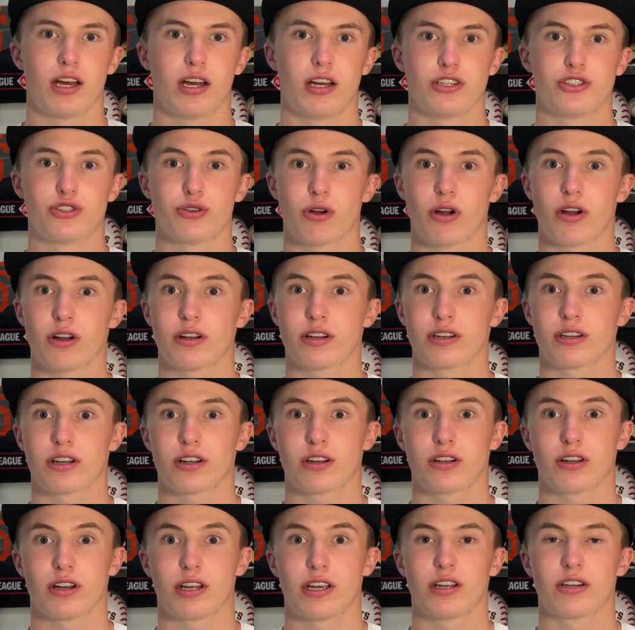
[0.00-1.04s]
Gerard
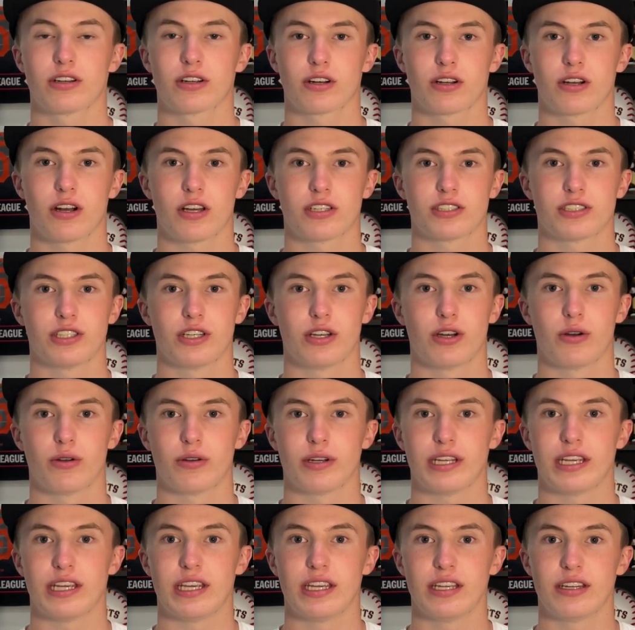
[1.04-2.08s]
Encarnacion,
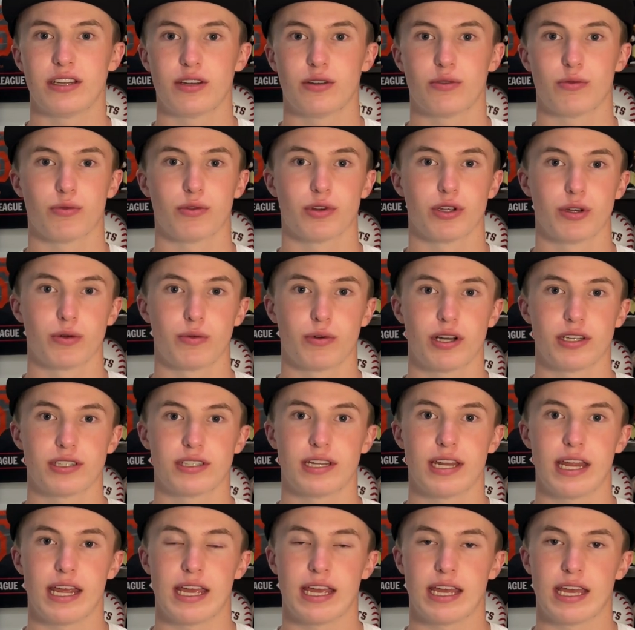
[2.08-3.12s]
he did really well
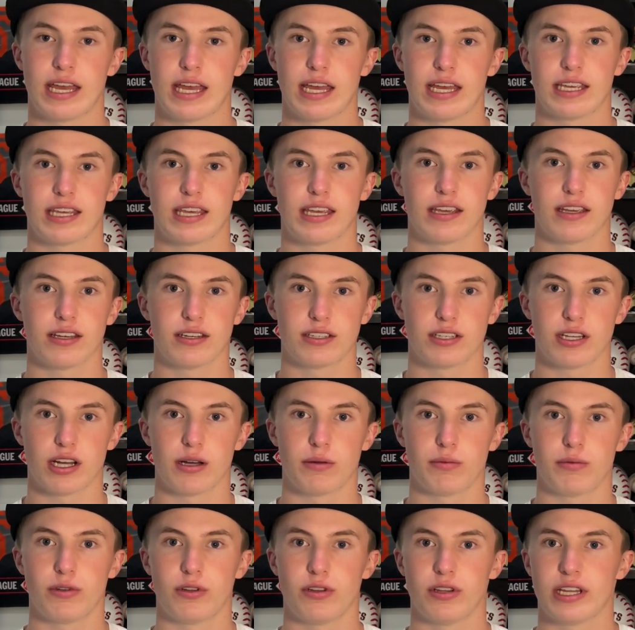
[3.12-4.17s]
today, getting a
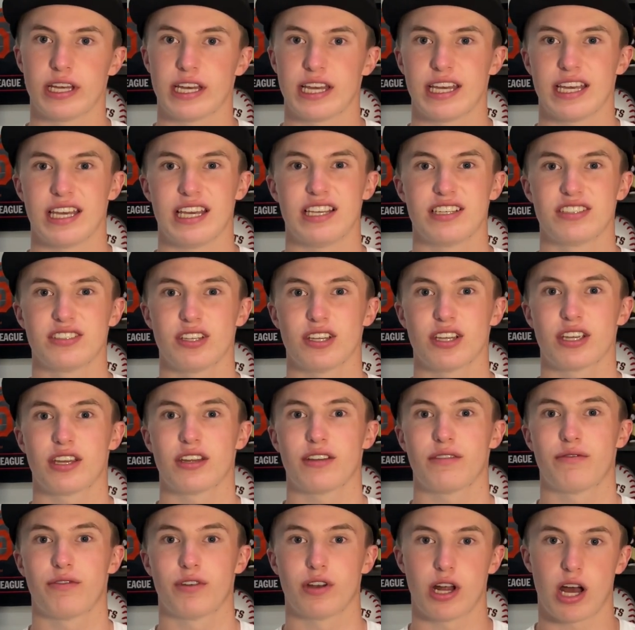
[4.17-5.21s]
double. He's looking
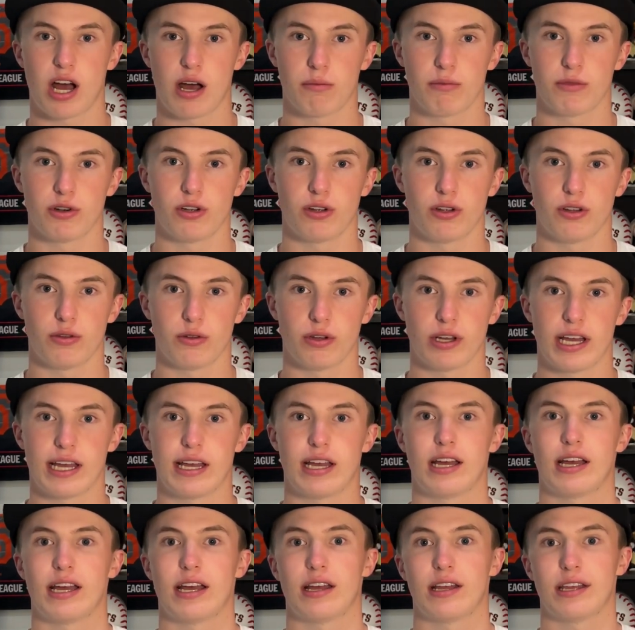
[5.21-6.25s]
phenomenal
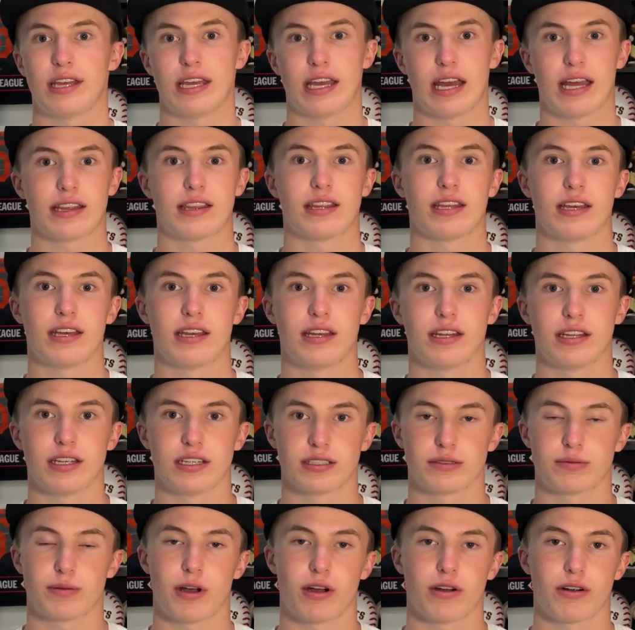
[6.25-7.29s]
at the hitting
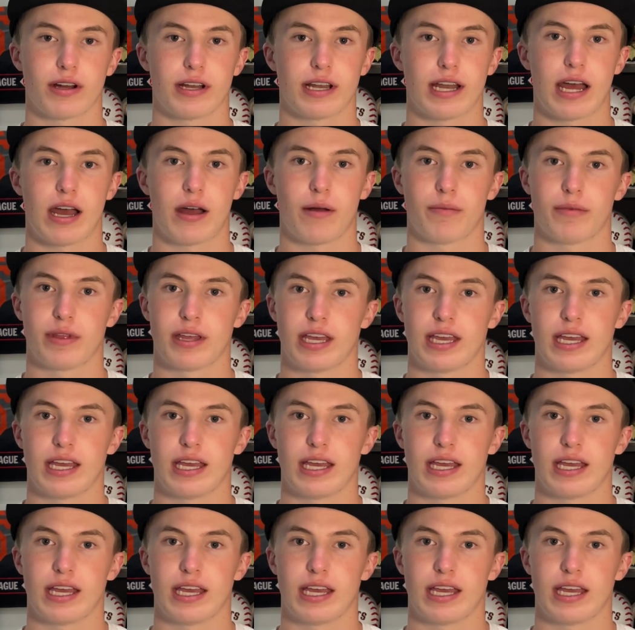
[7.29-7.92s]
spot right now.